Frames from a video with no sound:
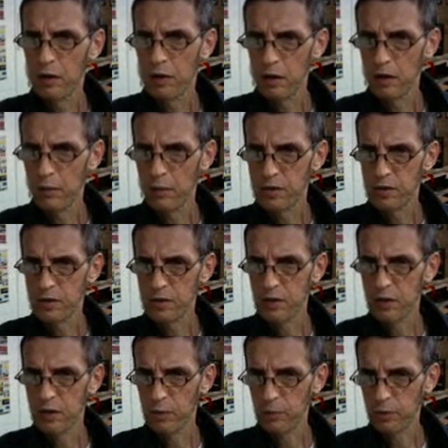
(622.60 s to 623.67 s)
me see, let
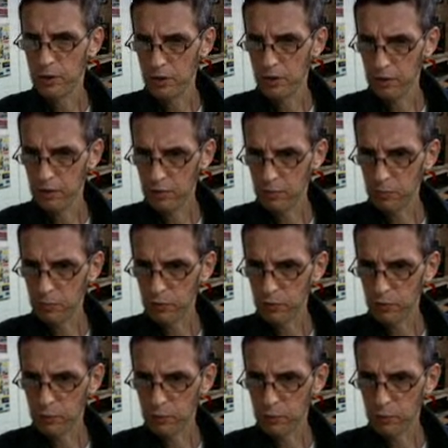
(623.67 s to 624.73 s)
me put the
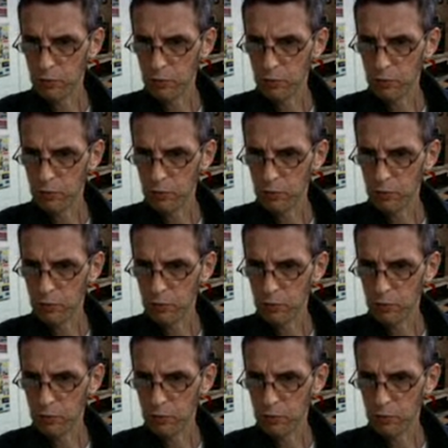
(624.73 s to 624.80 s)
blue